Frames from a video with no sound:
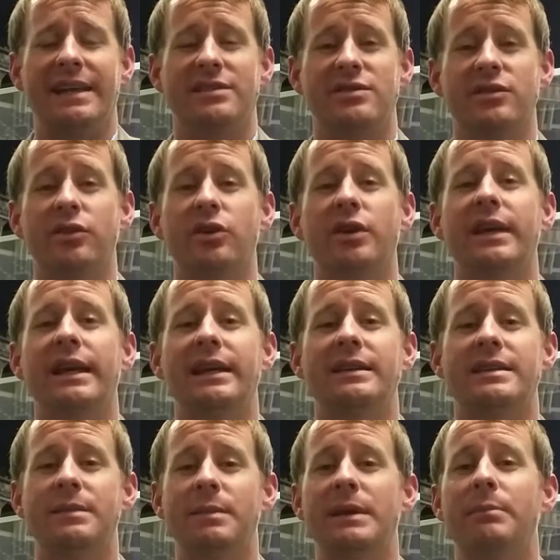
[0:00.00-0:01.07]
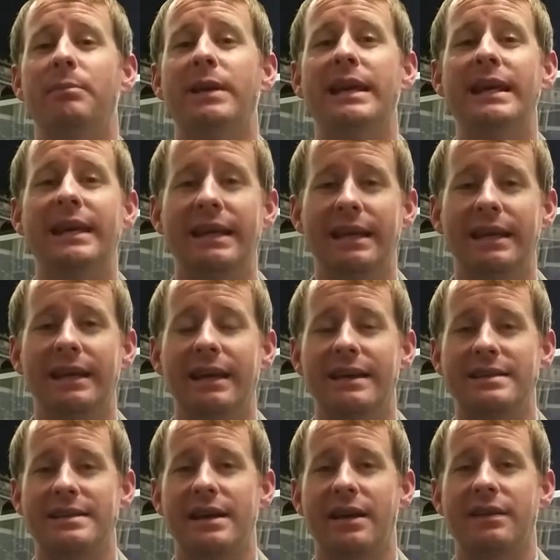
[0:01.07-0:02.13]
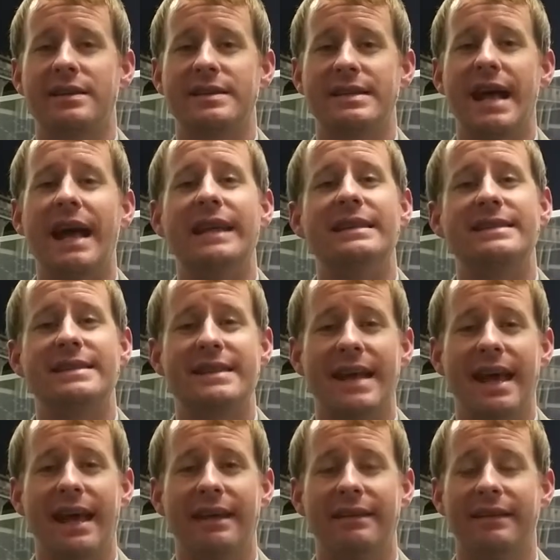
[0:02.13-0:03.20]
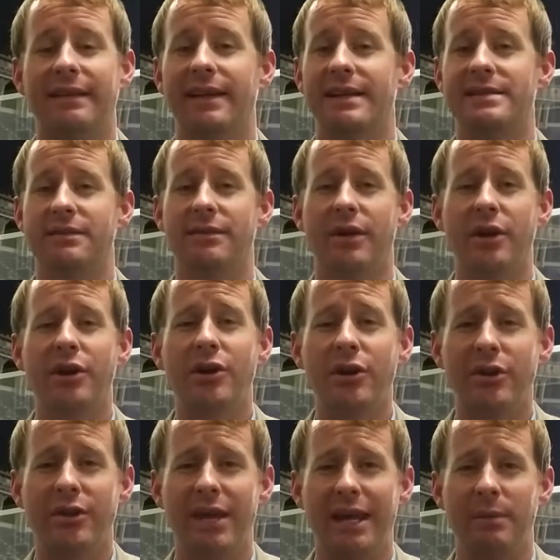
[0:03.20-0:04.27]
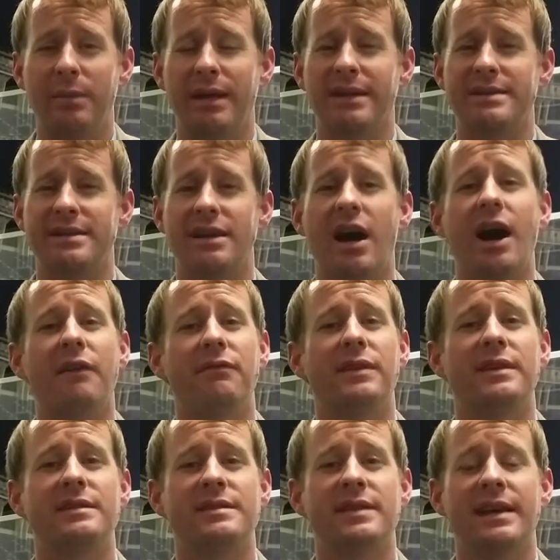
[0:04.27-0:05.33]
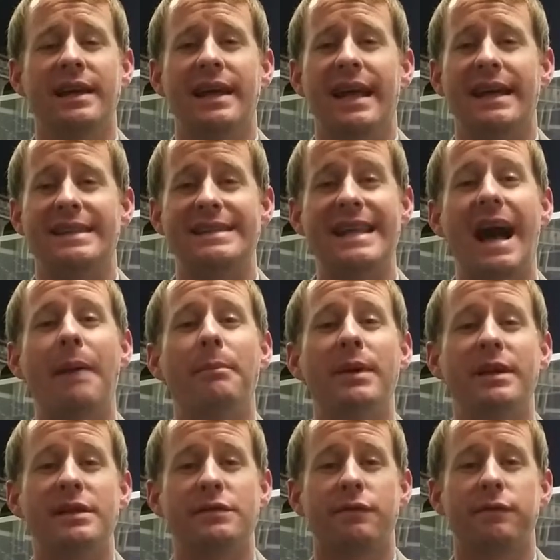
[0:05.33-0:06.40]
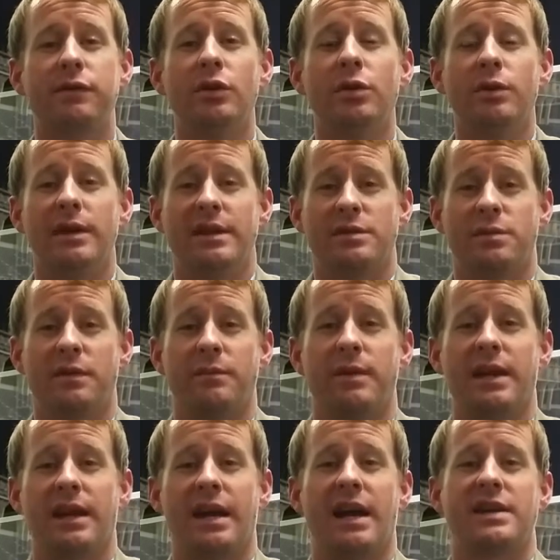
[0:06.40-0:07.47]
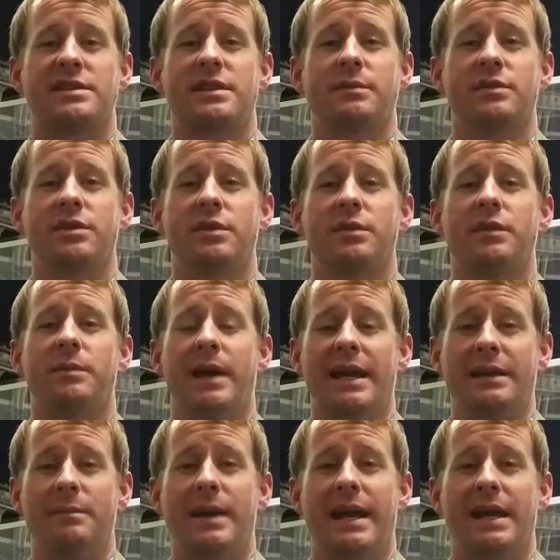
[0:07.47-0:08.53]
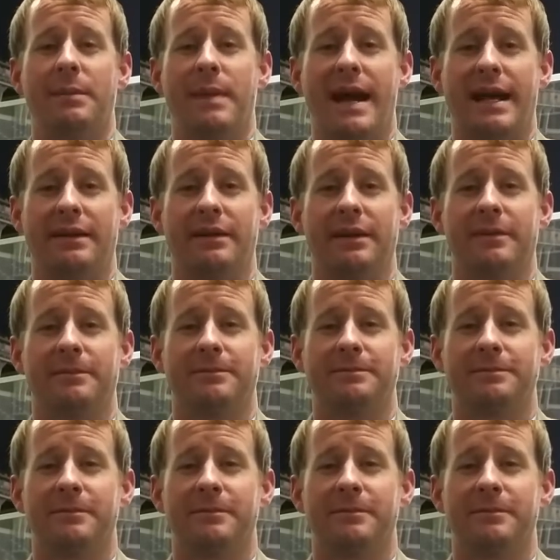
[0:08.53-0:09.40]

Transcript: It's looking to be peaking, as Terrence Knighton said, and that's a very good thing because the offense has not been as fluid as we've been accustomed to with Peyton Manning back there.